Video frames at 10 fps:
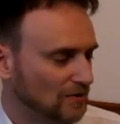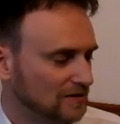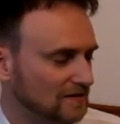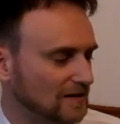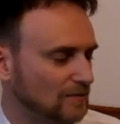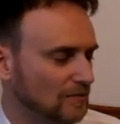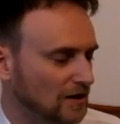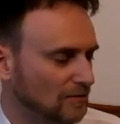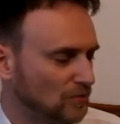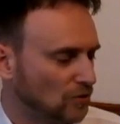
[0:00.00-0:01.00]
but some
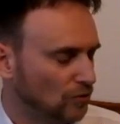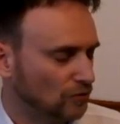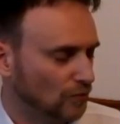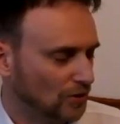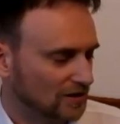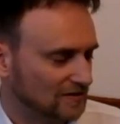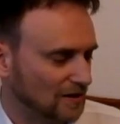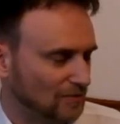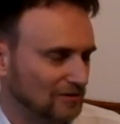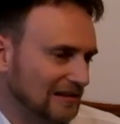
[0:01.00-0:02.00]
um, Cold War
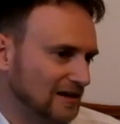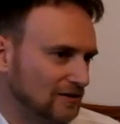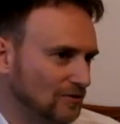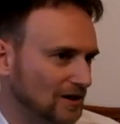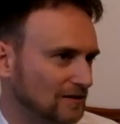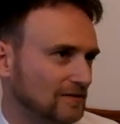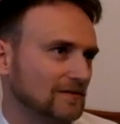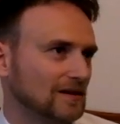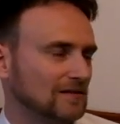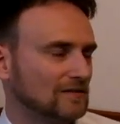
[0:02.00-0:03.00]
examples, like United
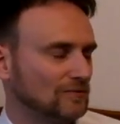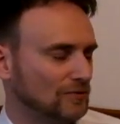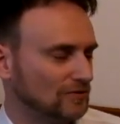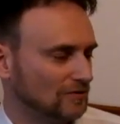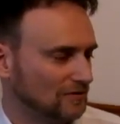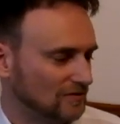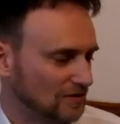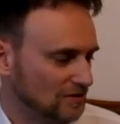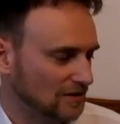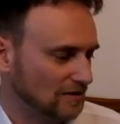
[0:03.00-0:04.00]
States versus
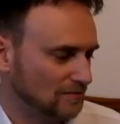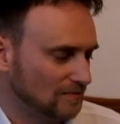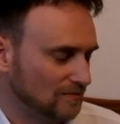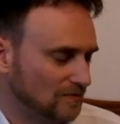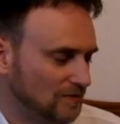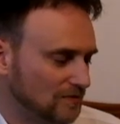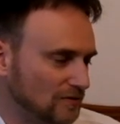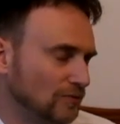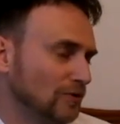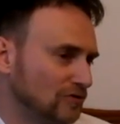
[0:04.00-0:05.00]
um,
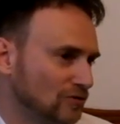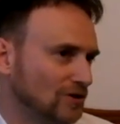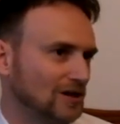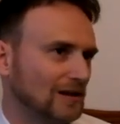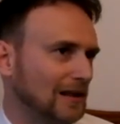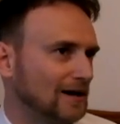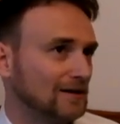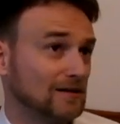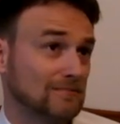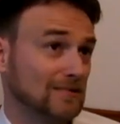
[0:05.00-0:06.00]
Soviet Union,
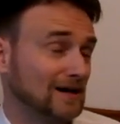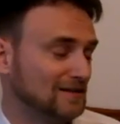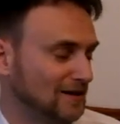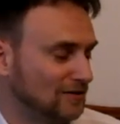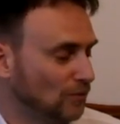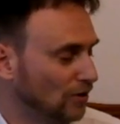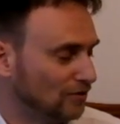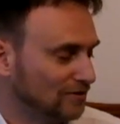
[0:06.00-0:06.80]
like in yeah, nineteen eighty-one.